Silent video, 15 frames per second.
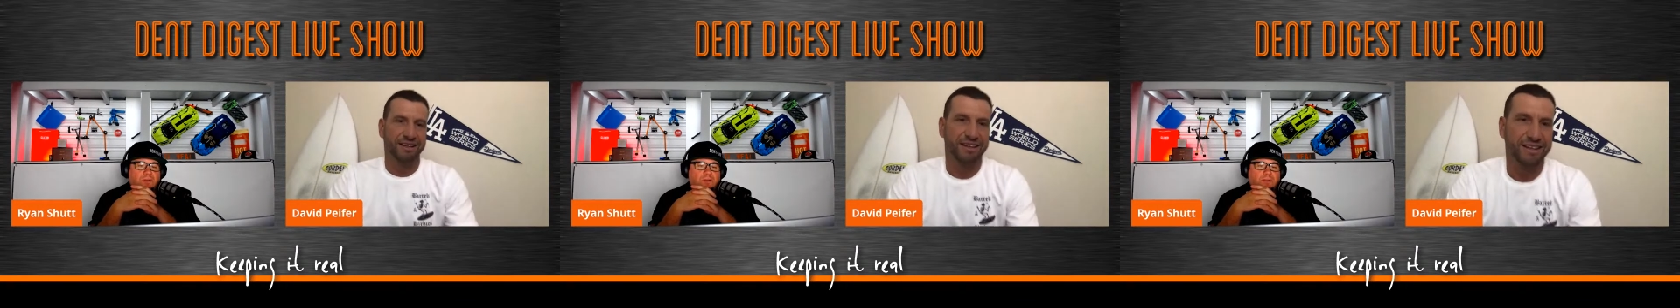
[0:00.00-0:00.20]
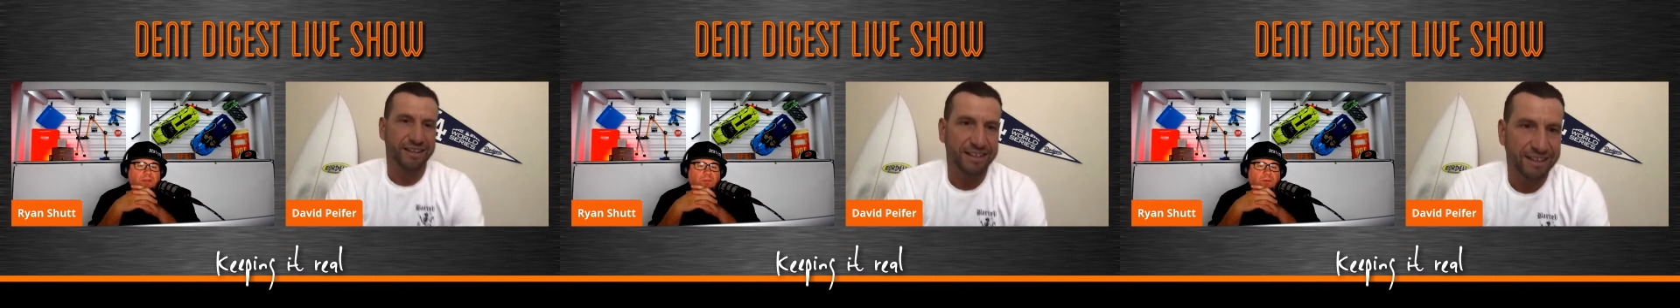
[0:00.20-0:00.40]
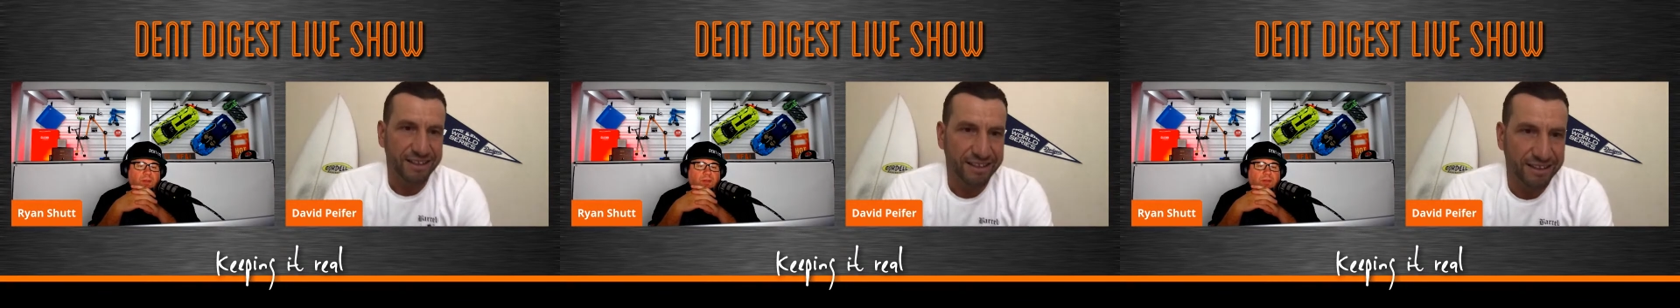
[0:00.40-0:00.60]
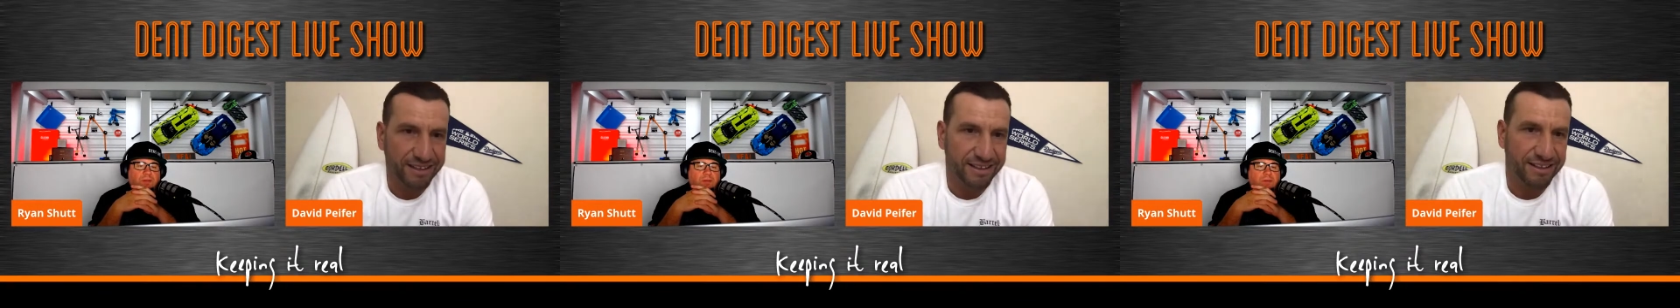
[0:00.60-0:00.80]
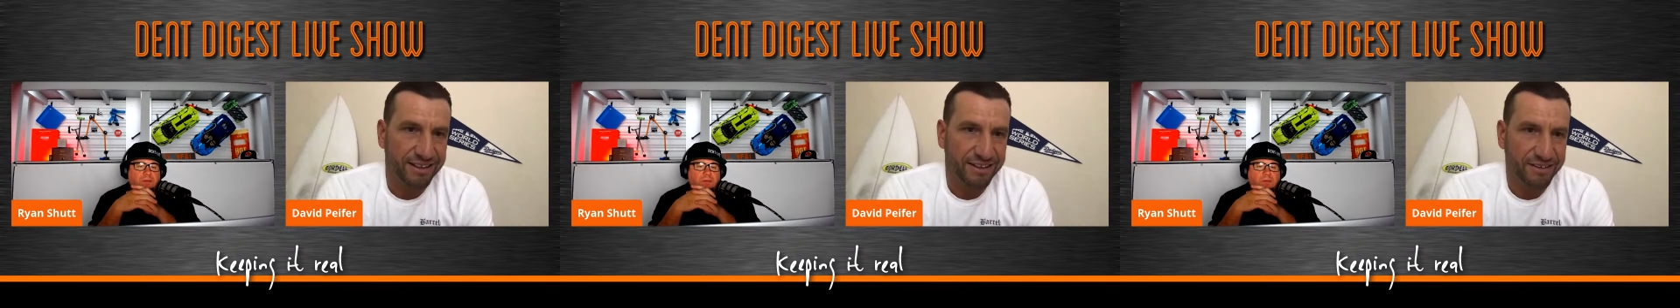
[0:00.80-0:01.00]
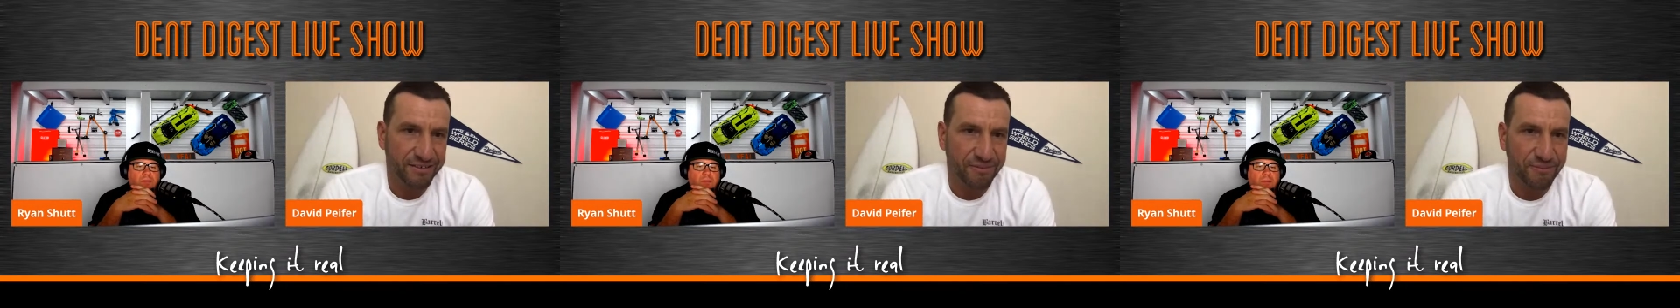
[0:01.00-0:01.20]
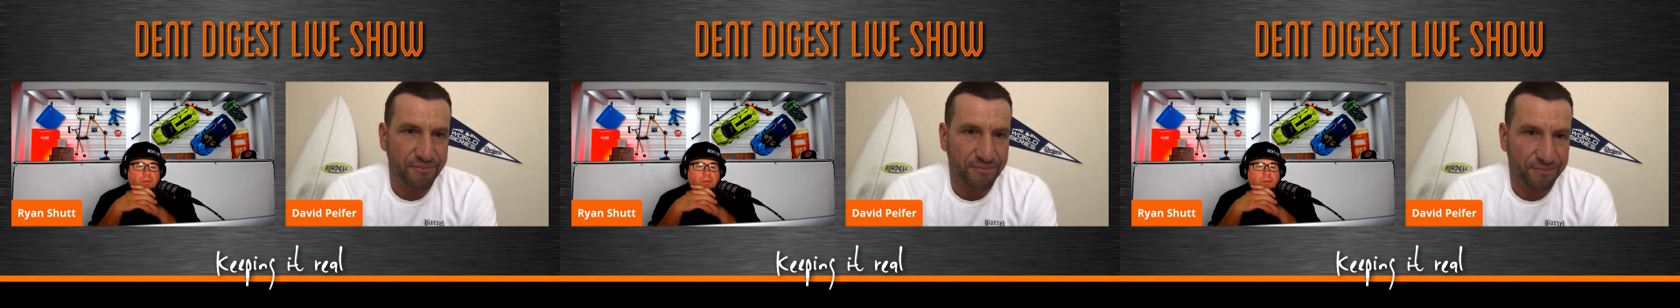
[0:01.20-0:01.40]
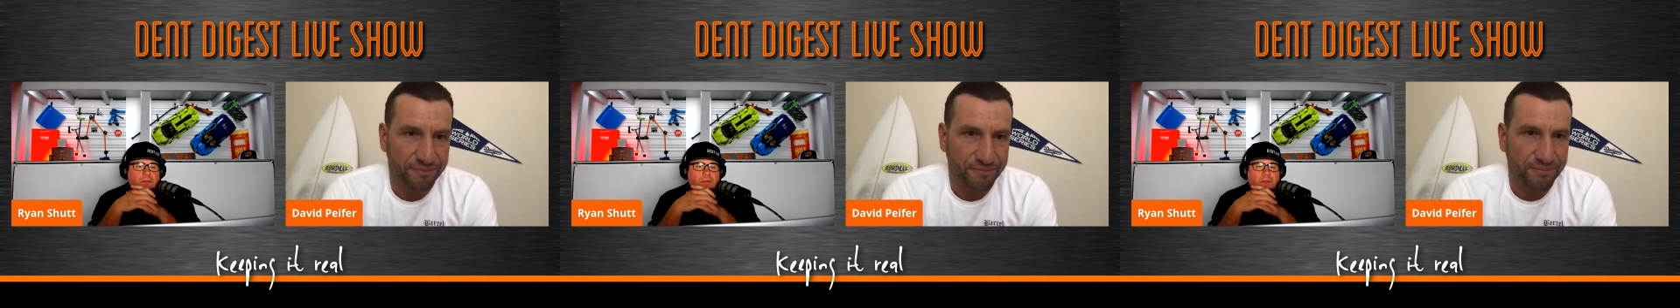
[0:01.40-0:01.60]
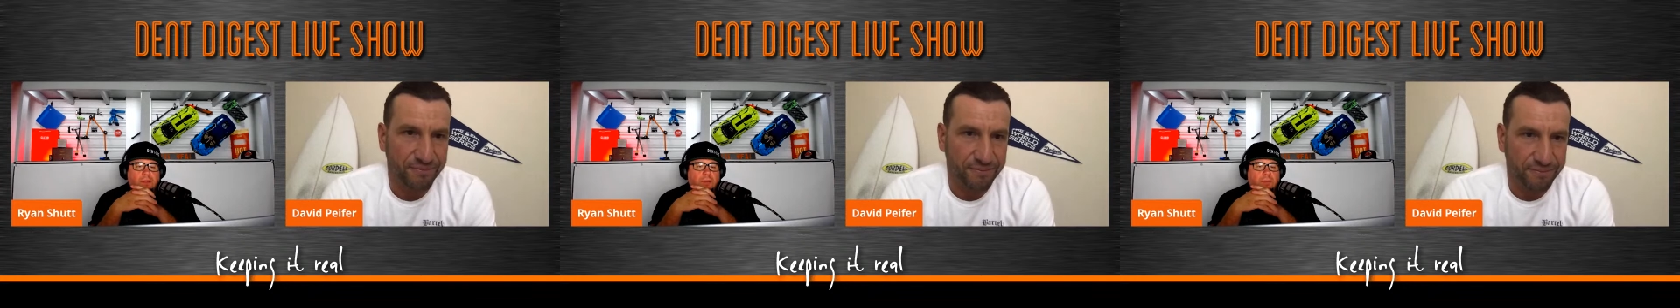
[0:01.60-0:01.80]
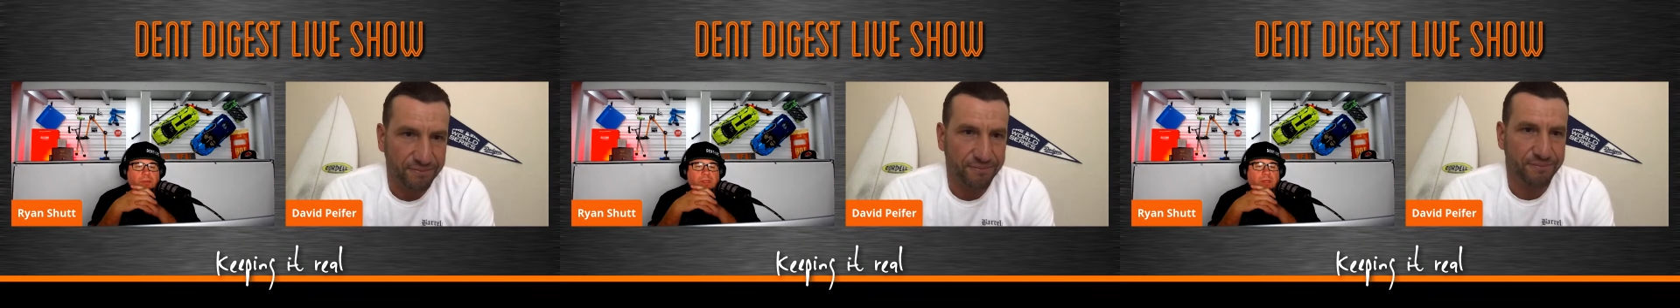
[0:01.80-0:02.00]
use that with. You
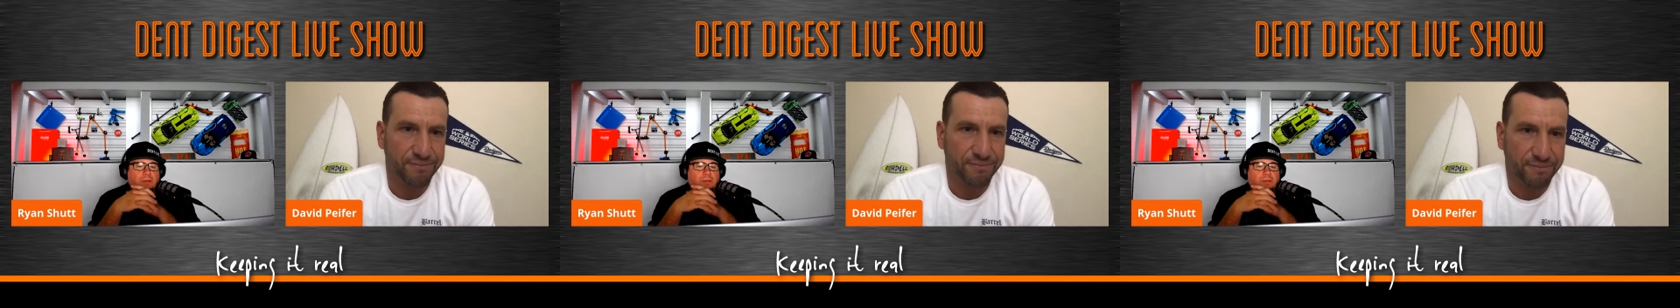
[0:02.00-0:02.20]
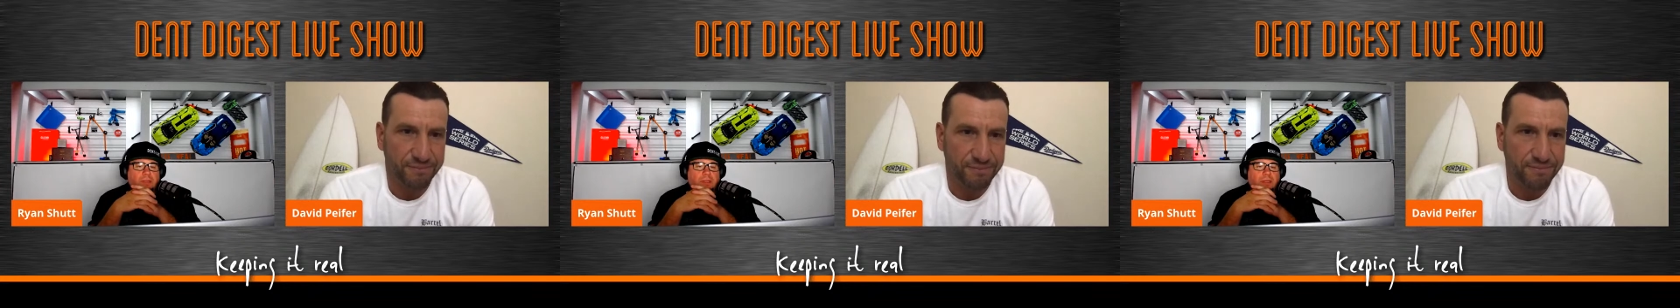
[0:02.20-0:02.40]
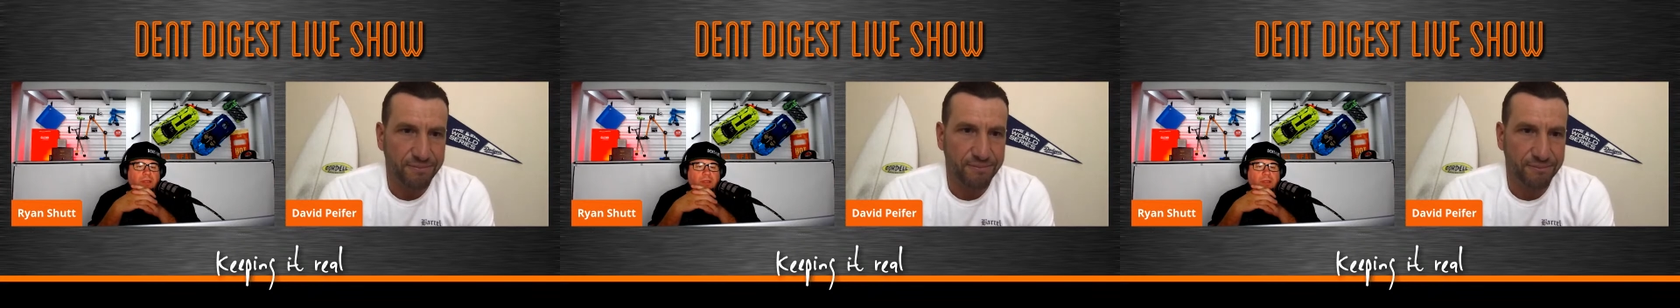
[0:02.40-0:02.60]
know what I mean? I mean,